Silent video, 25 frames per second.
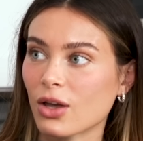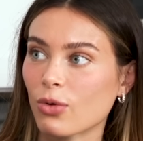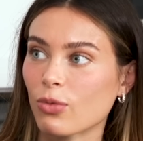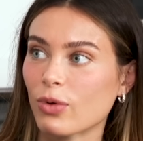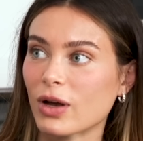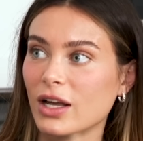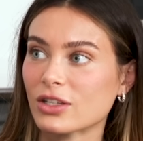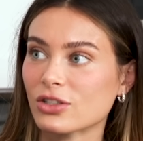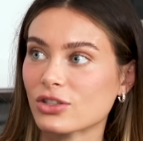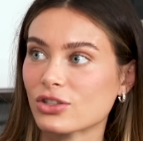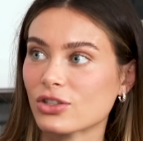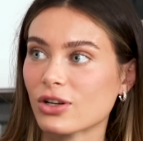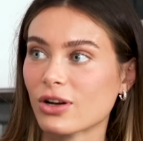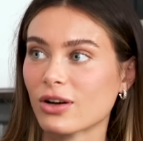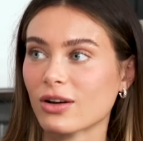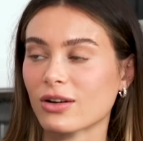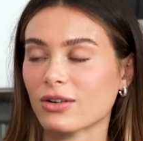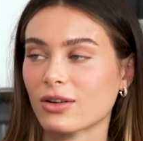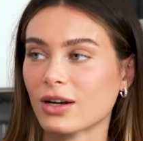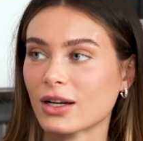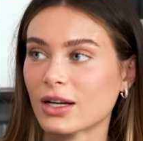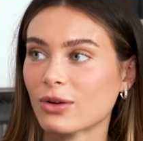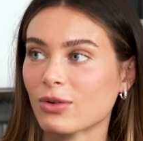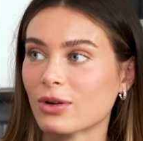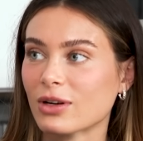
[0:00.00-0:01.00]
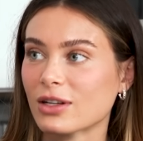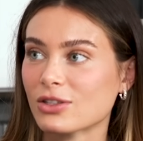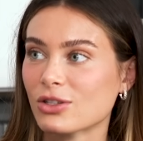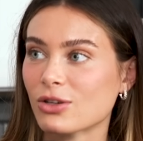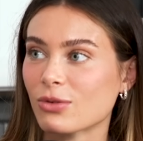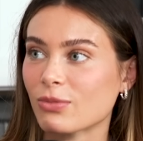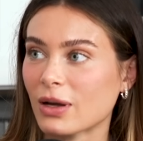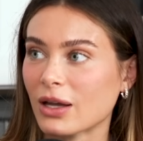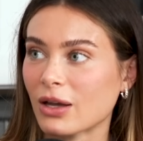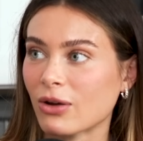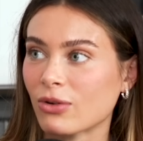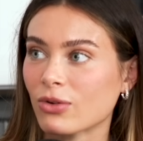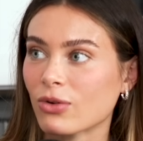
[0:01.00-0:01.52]
Which, you know, I don't want to
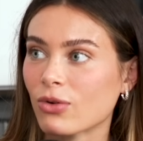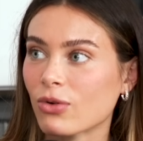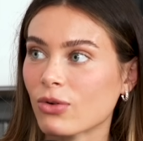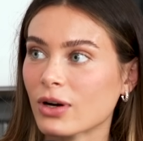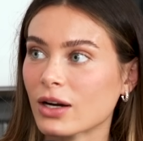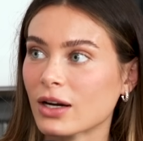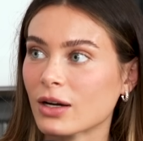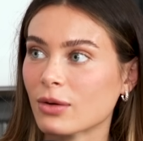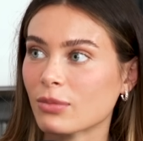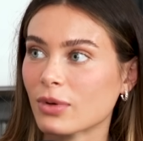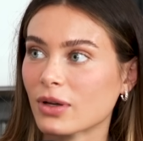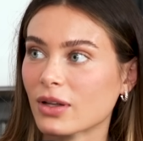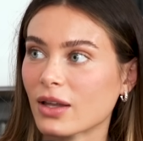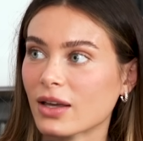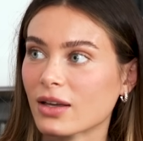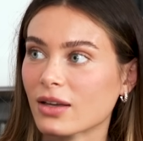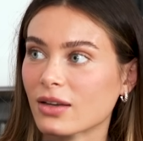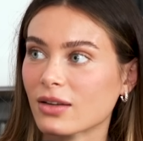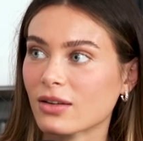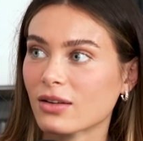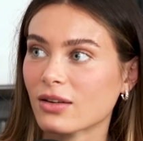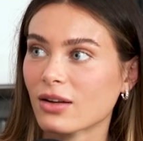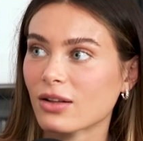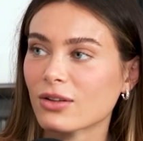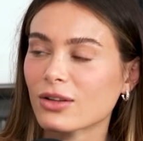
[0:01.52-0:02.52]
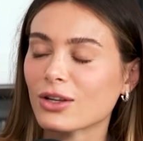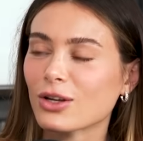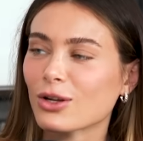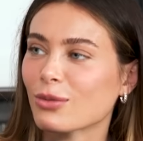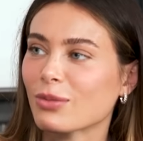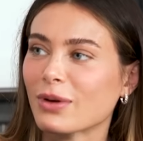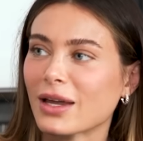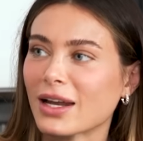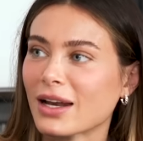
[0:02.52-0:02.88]
toot my own horn, but like a little